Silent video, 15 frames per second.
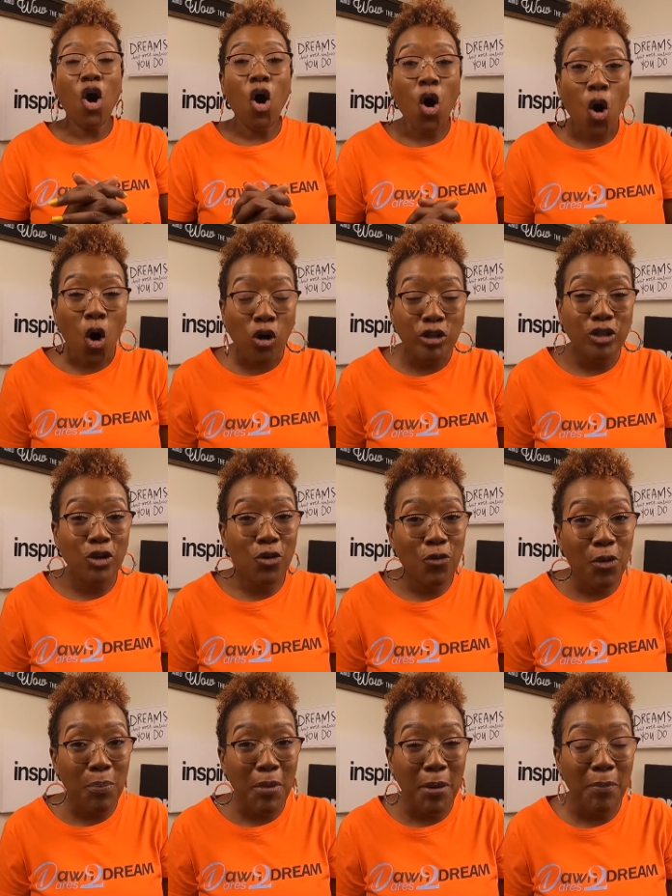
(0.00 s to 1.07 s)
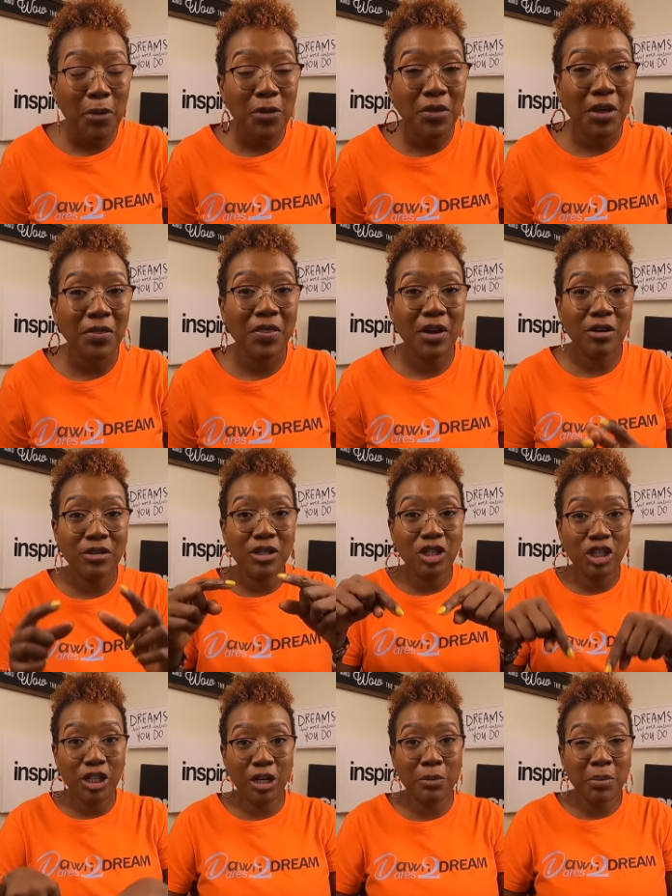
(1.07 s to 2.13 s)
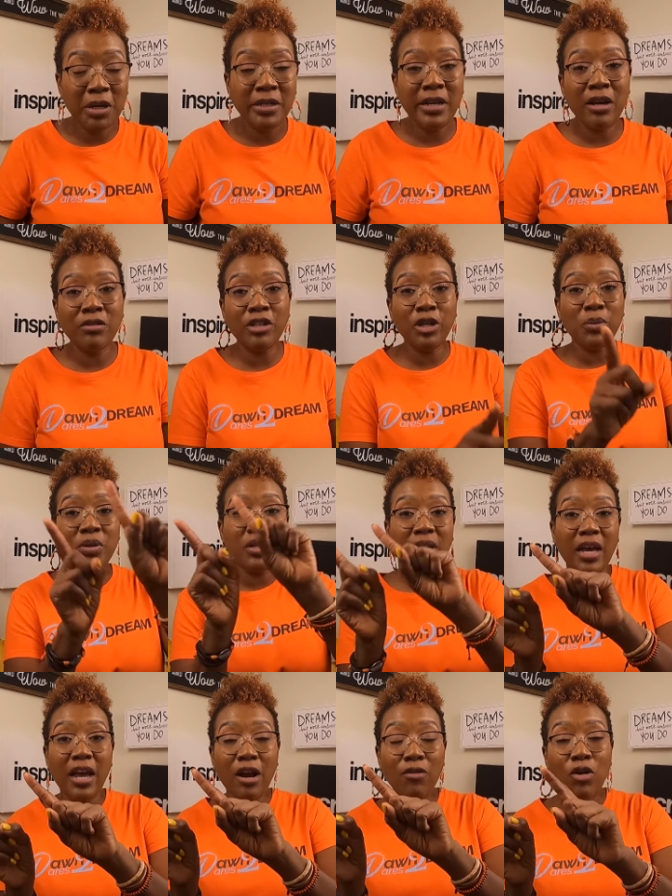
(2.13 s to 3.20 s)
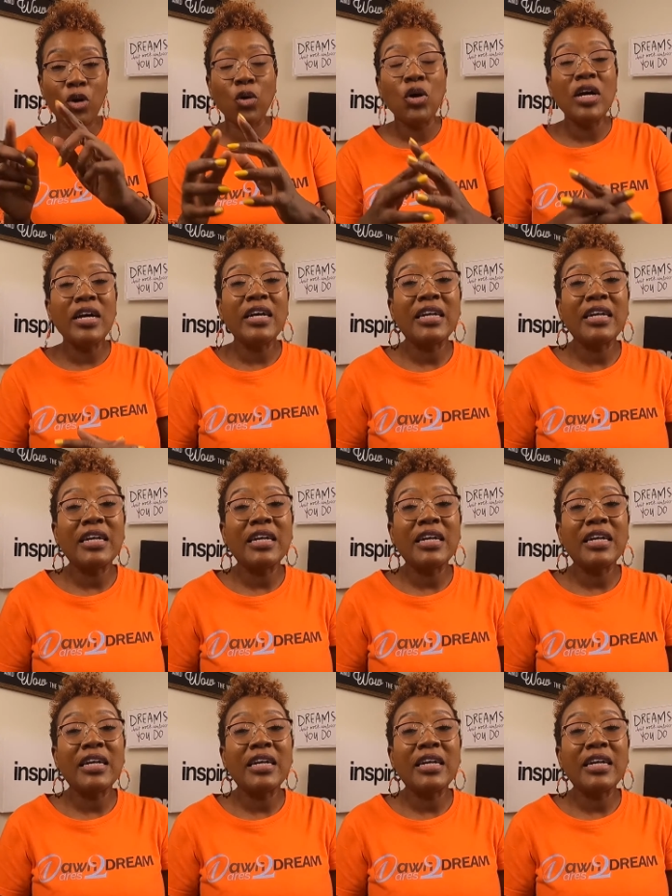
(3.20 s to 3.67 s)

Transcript: Also remember that there's a share button down here with an arrow.